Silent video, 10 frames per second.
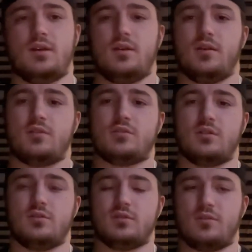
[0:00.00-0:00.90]
So it was
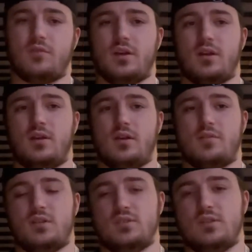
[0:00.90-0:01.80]
a very hard
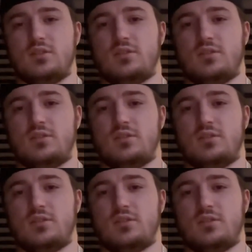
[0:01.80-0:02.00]
decision,